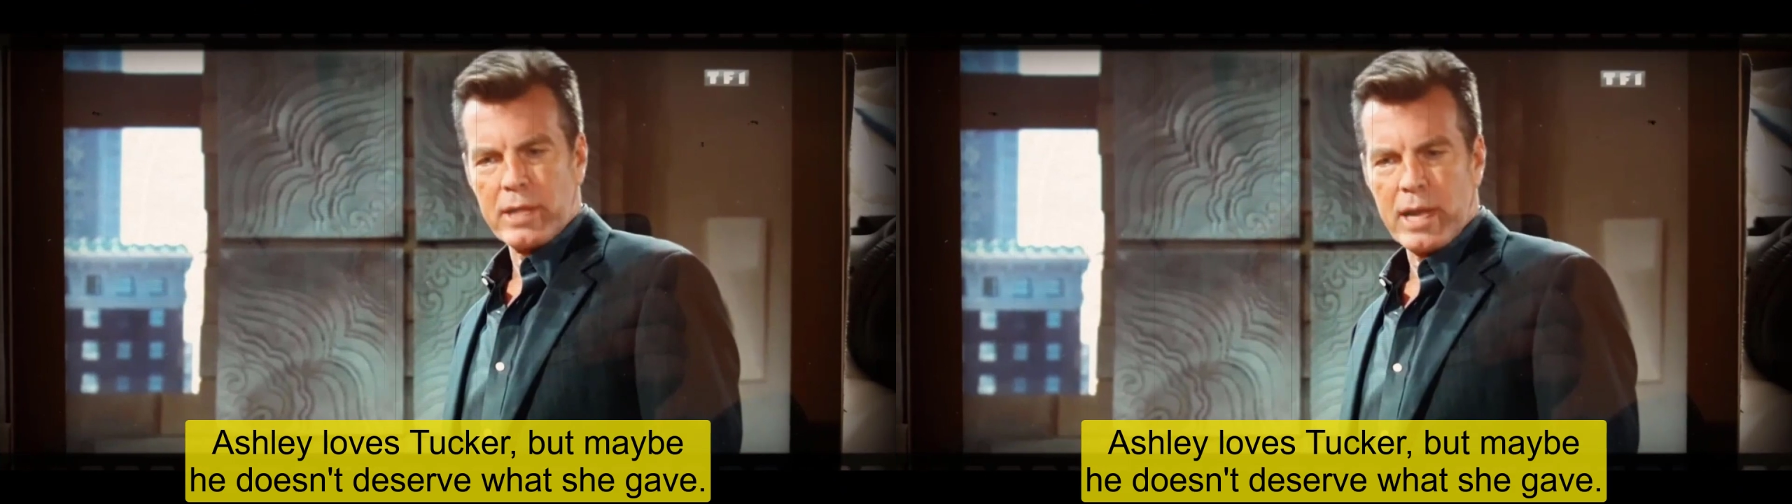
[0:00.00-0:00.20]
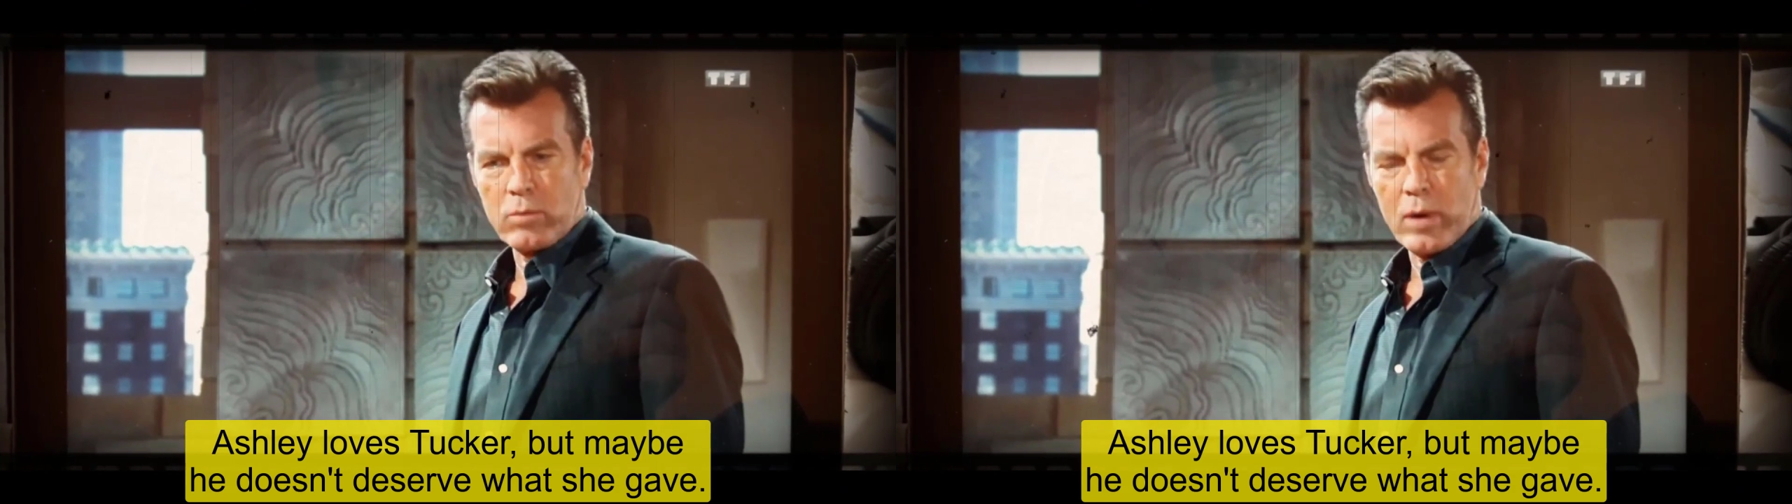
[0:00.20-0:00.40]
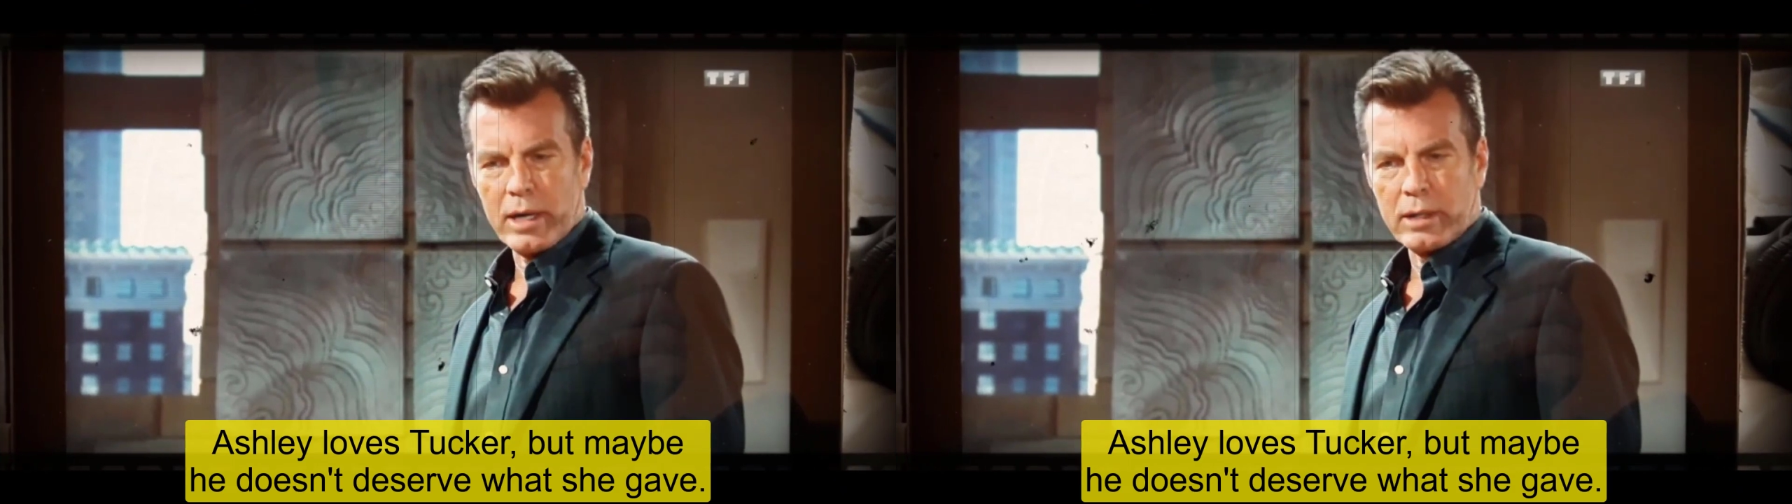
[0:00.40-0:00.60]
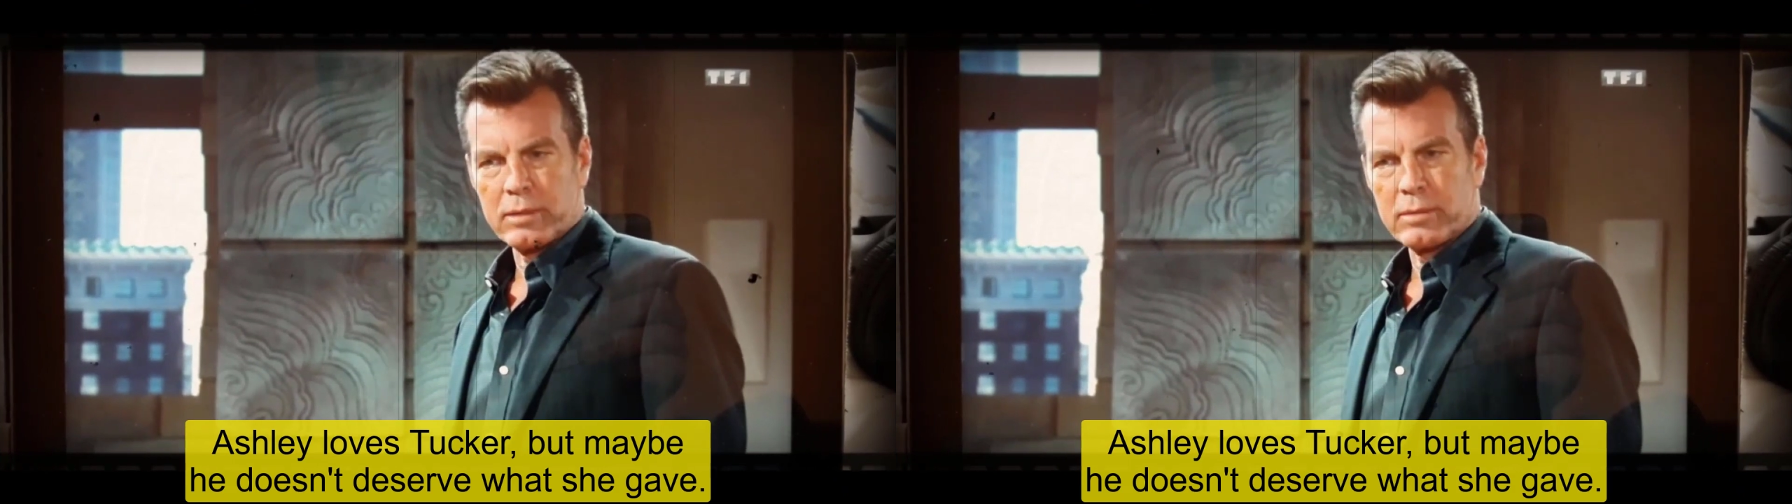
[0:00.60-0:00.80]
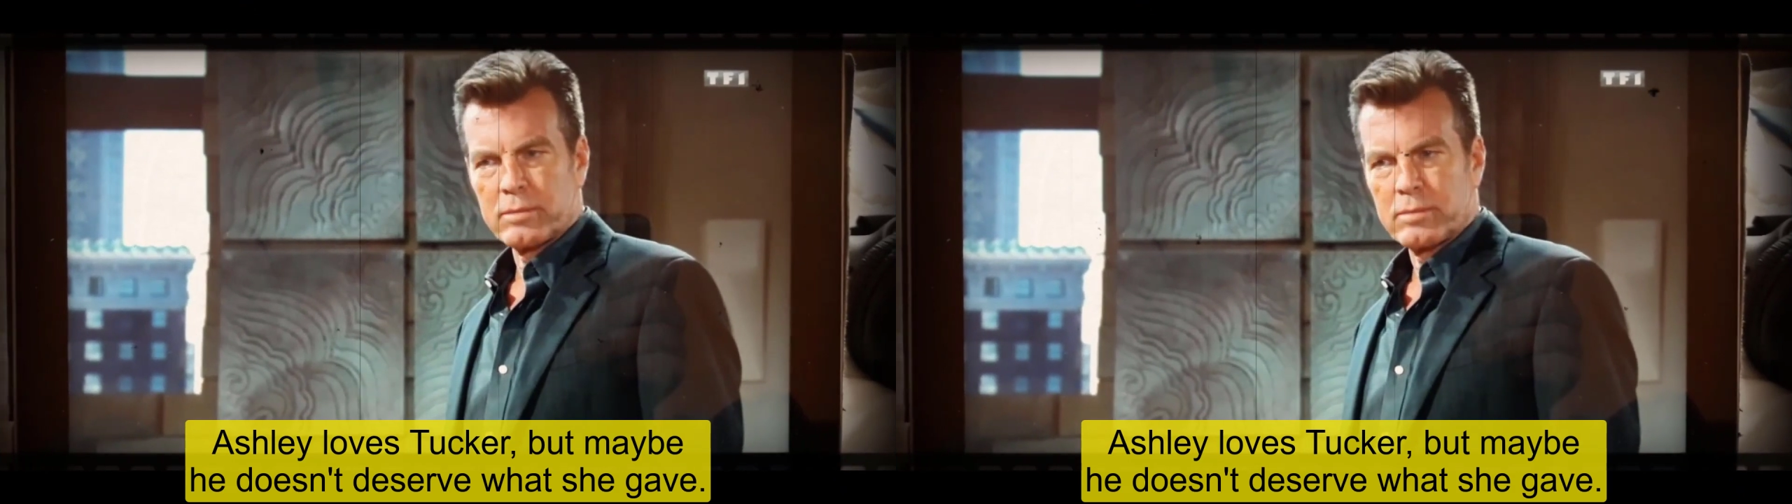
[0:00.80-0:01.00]
Ashley loves
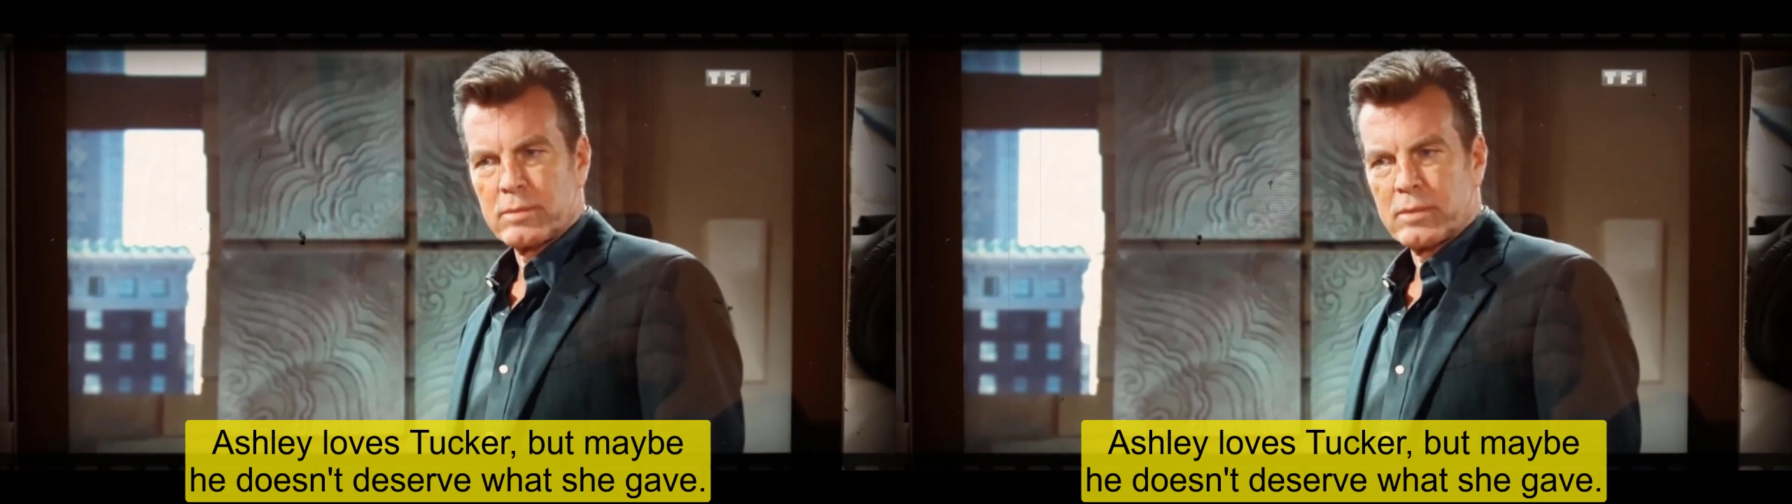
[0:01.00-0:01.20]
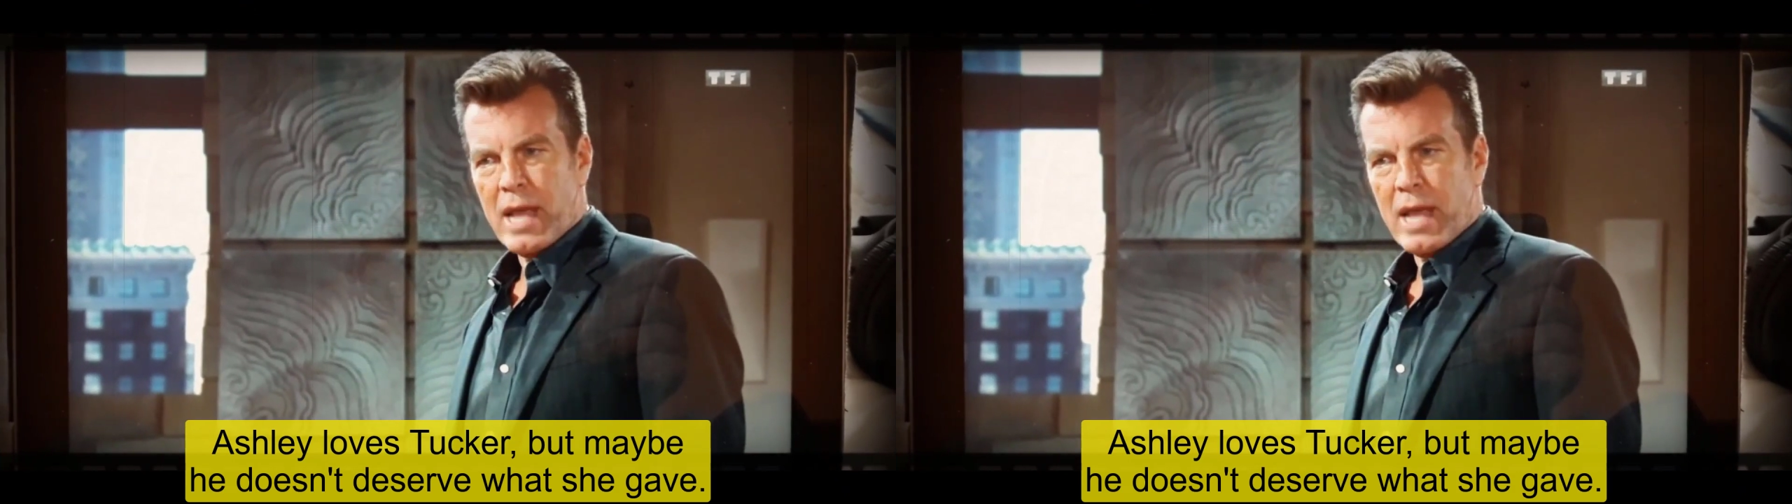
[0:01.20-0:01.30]
Tucker, but maybe